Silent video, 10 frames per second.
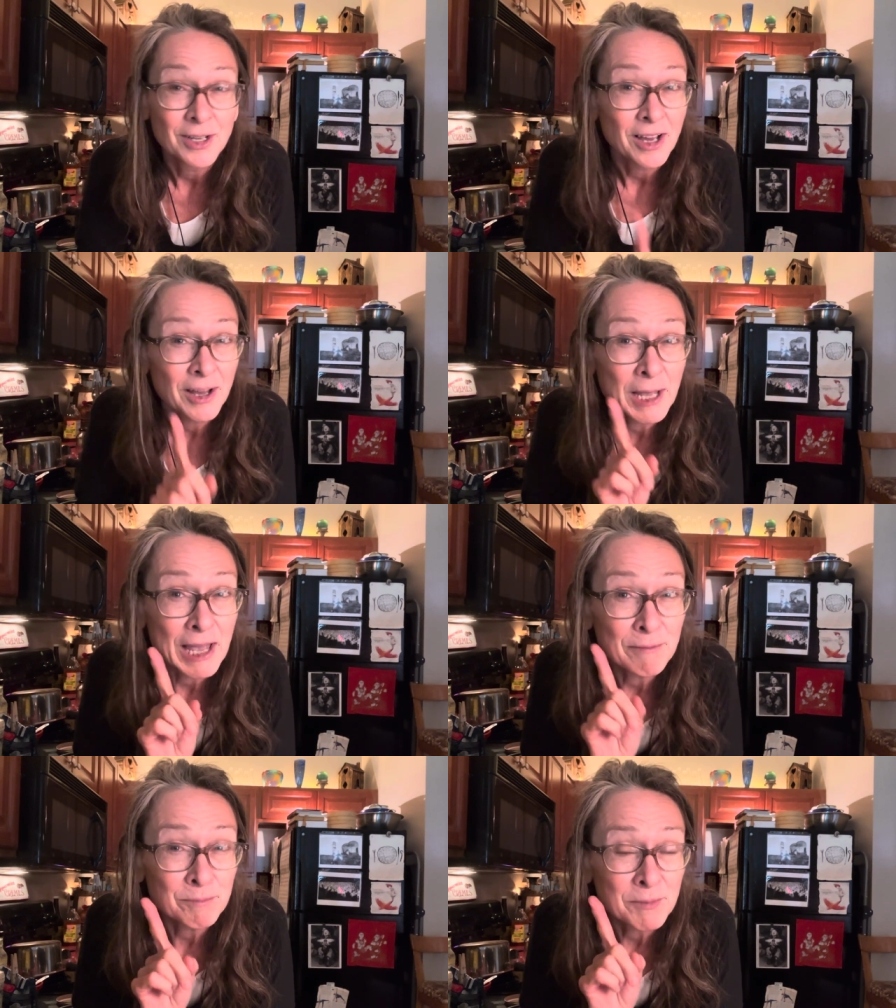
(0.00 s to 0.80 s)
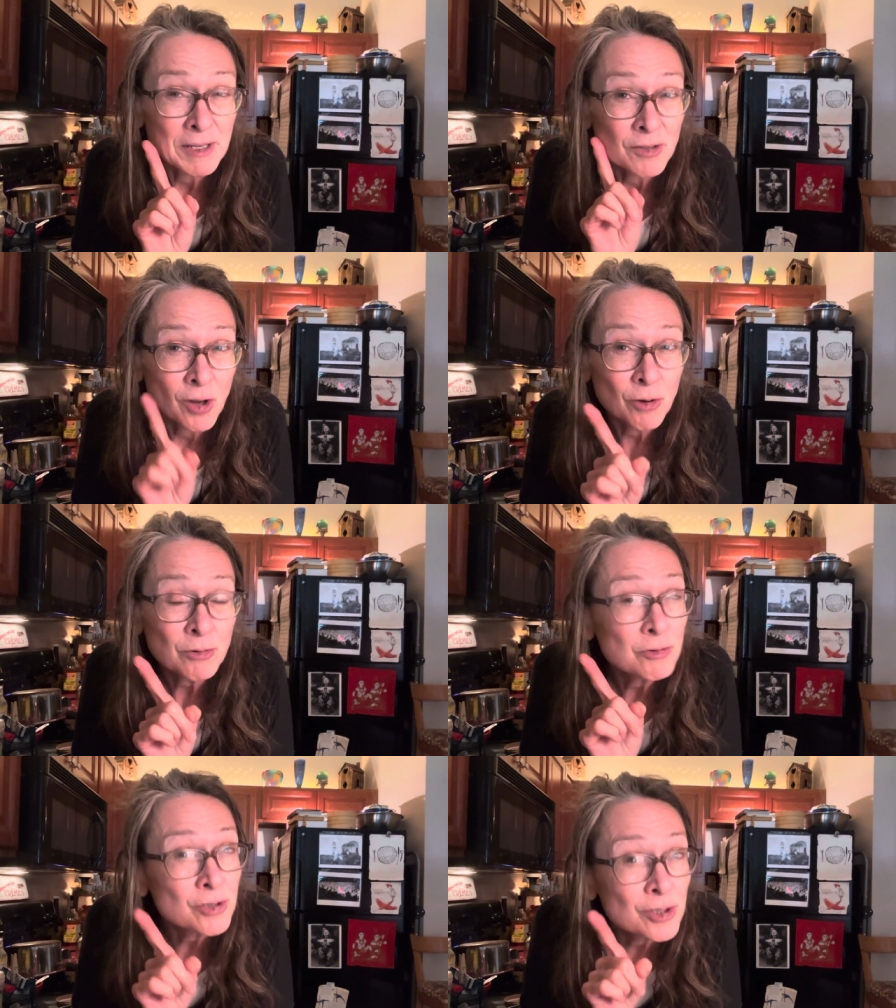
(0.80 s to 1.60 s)
I have been
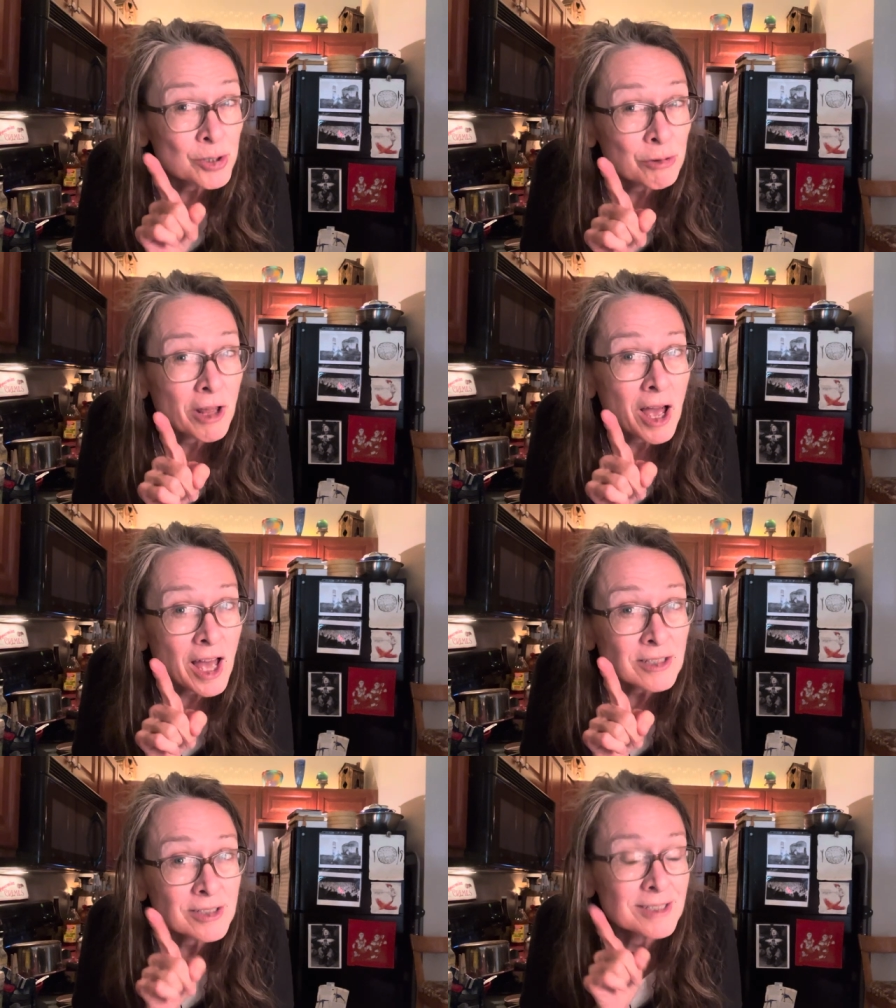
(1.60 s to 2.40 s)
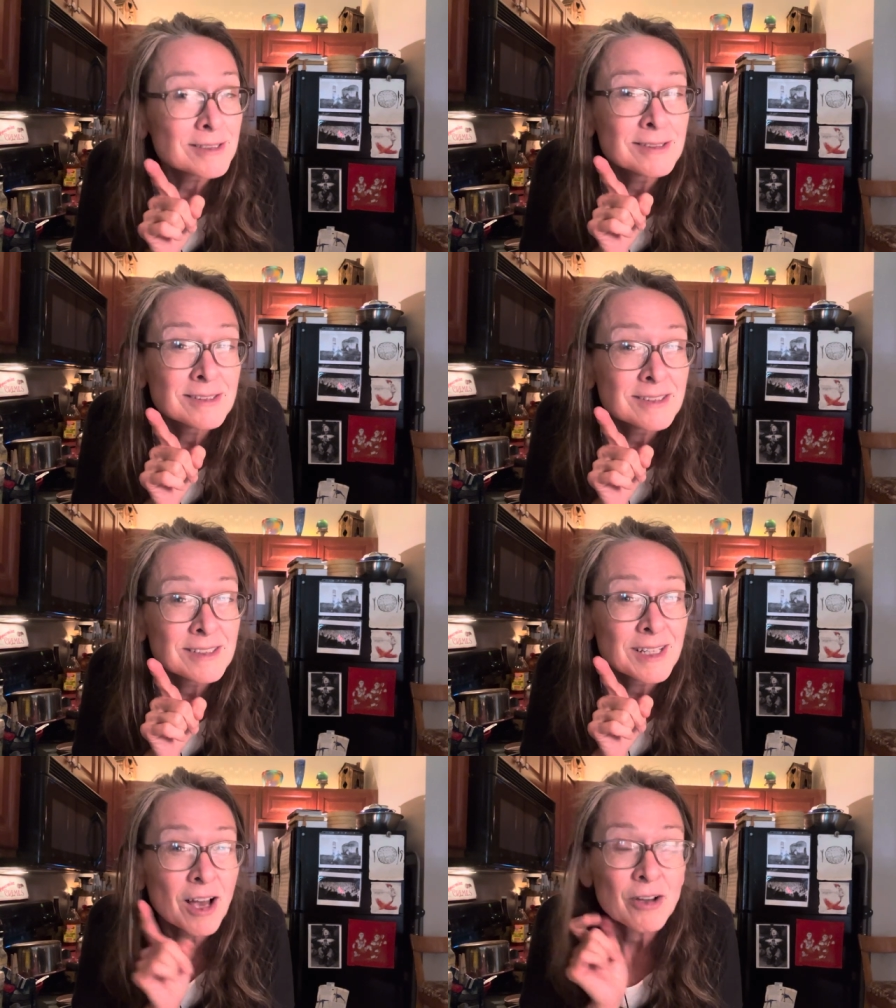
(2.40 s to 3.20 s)
known to do that.
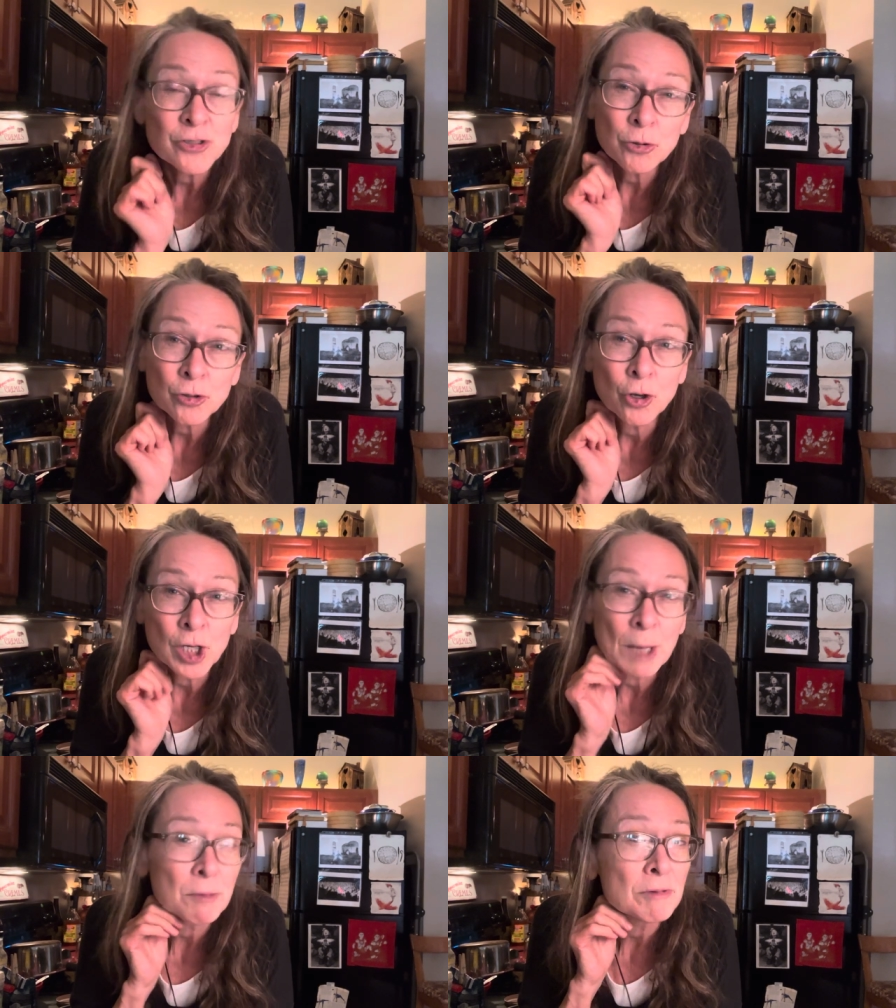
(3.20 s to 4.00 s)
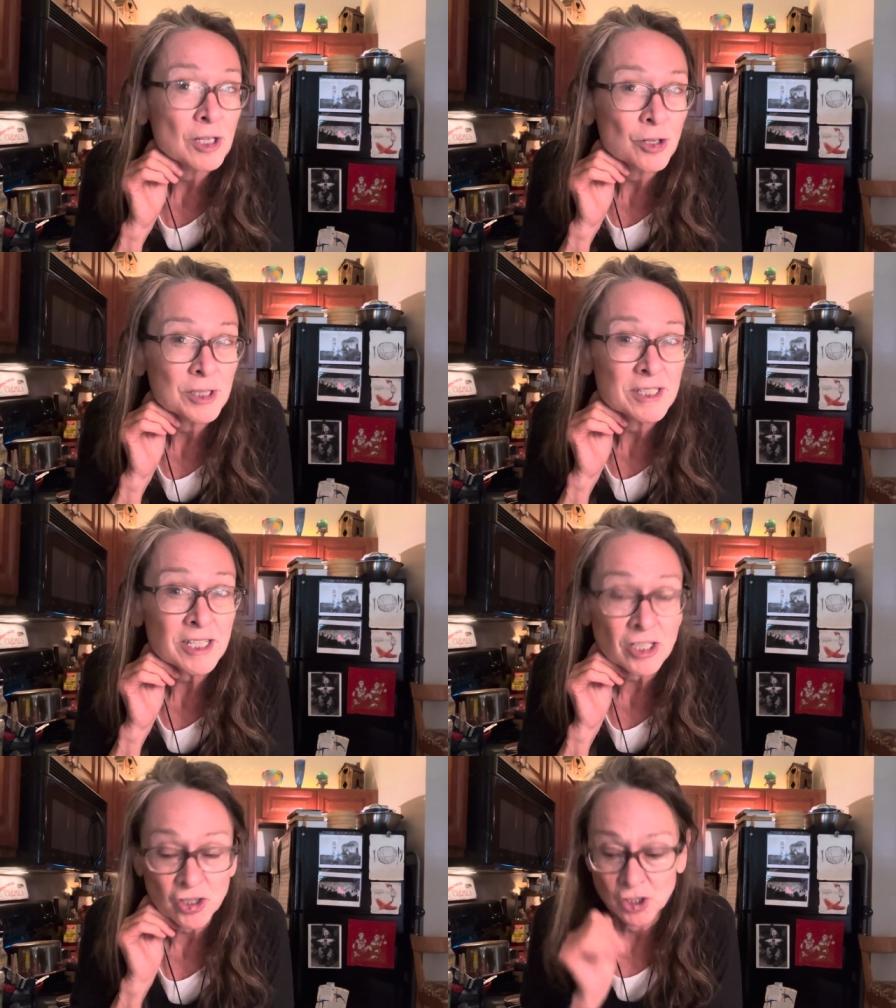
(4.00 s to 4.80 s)
Also cook up a really good
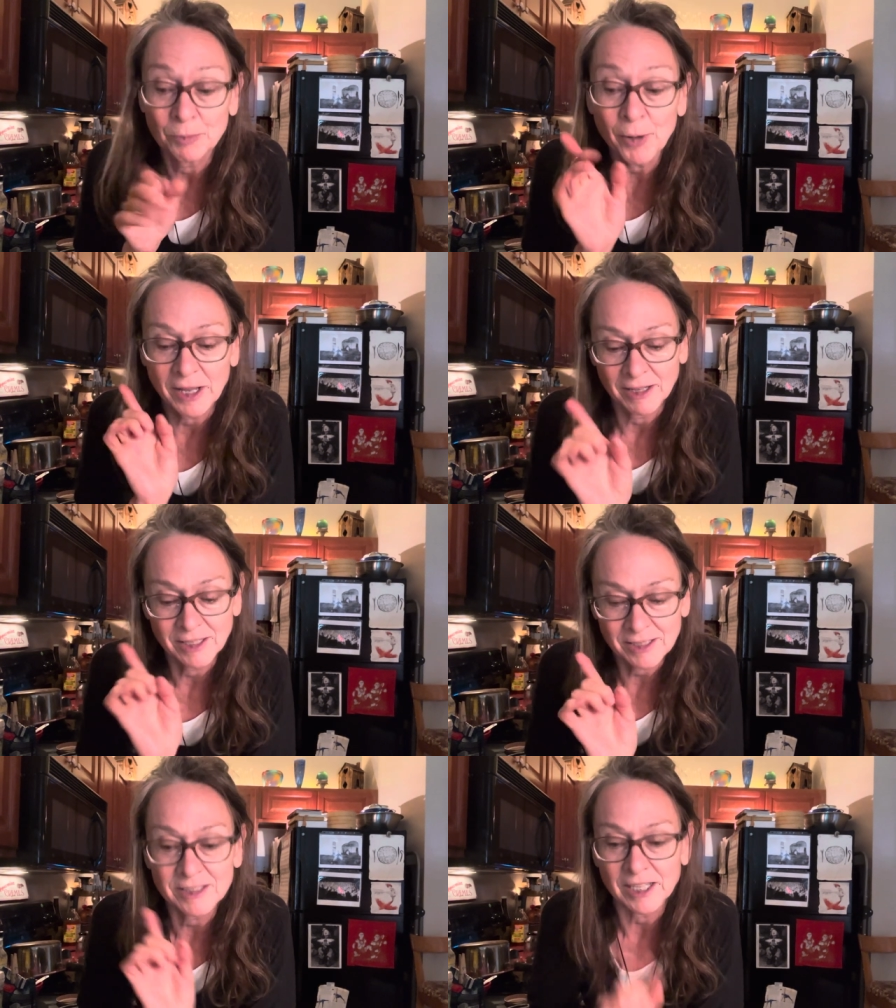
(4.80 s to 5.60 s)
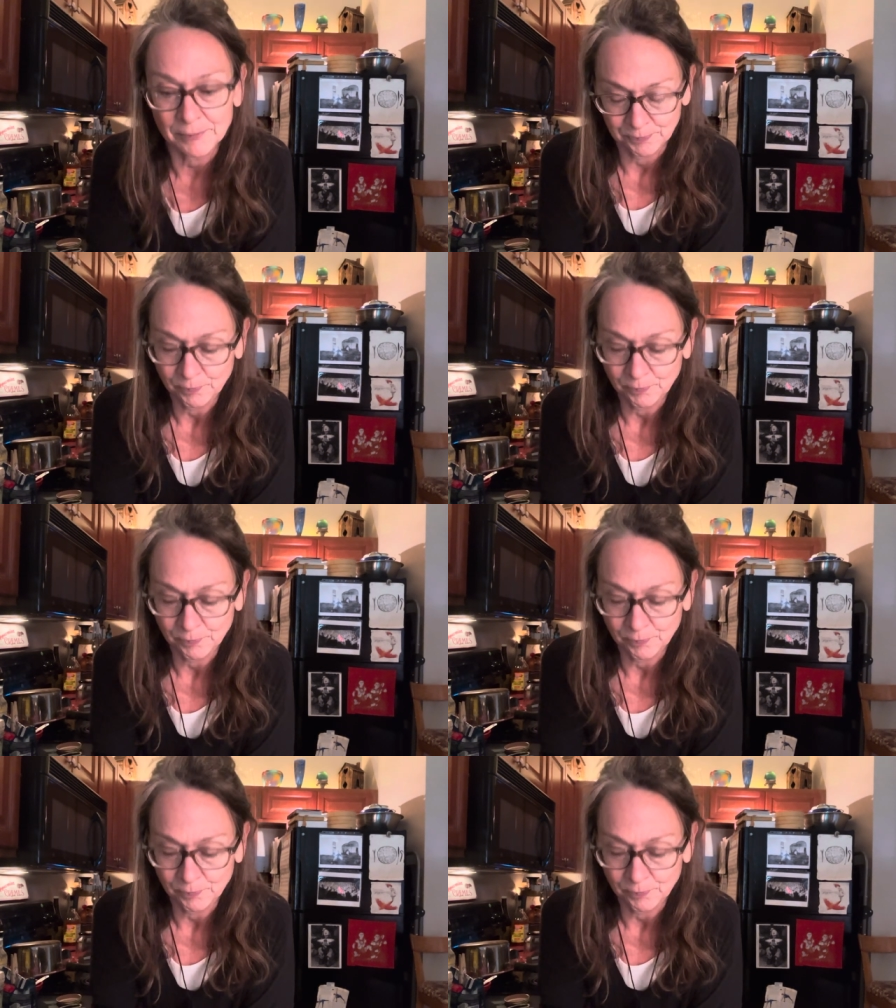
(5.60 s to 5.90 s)
dish, but this is it.